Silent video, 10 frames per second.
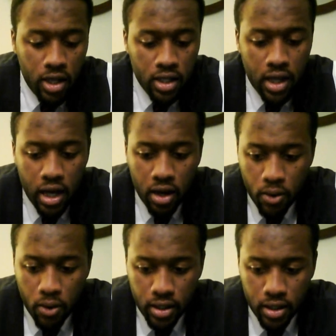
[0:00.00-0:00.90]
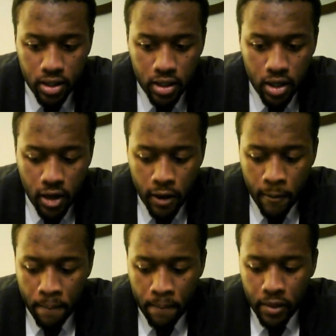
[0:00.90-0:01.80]
These kind of questions.
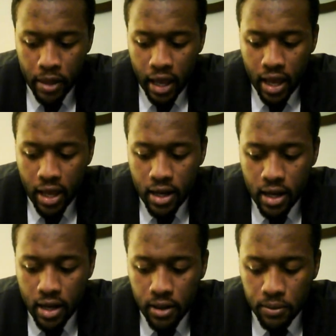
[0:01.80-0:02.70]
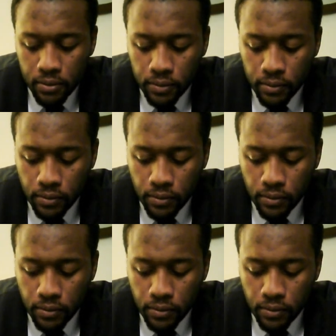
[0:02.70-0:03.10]
And on